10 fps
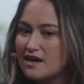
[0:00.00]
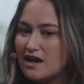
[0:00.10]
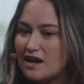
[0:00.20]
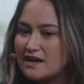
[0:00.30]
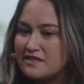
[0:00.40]

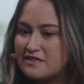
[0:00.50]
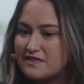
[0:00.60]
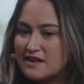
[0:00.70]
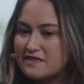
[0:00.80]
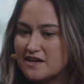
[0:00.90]
I
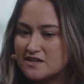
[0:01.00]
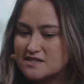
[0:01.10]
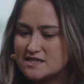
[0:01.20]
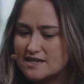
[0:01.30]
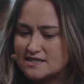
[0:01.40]
think
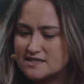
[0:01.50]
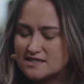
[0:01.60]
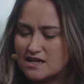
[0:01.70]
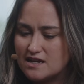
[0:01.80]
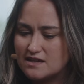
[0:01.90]
there's
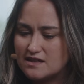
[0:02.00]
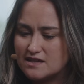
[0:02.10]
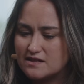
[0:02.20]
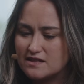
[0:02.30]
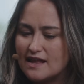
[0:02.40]
this
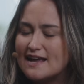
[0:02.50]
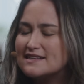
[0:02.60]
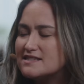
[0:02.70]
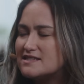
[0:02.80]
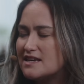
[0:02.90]

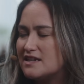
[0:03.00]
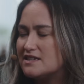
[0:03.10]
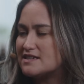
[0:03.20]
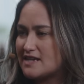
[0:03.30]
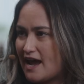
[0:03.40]
lens
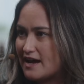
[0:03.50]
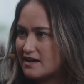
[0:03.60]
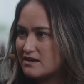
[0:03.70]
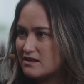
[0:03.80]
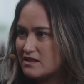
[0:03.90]
in tech
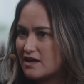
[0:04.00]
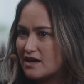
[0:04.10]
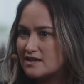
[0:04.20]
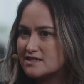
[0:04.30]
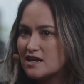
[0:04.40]

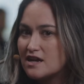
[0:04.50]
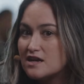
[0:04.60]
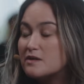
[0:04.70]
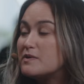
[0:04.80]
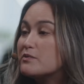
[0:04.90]
that
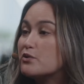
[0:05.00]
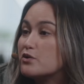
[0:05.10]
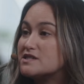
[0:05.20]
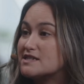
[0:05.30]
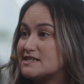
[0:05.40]
the people who
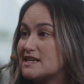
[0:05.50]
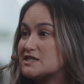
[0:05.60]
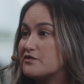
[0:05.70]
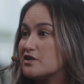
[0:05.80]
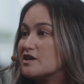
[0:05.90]
are
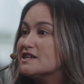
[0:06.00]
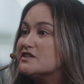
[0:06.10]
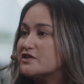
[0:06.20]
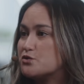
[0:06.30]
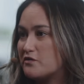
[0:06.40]
successful are
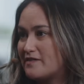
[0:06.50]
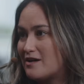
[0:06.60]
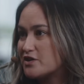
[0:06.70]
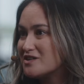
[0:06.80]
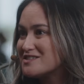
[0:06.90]
individual
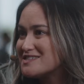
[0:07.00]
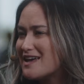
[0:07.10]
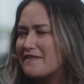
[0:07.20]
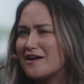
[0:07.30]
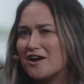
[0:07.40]
founders,
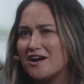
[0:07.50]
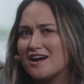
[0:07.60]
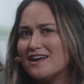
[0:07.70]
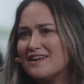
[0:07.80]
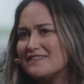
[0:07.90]
and they're
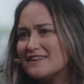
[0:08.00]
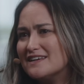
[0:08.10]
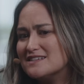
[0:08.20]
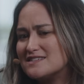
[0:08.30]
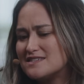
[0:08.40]

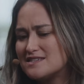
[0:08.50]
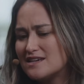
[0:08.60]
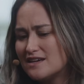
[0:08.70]
these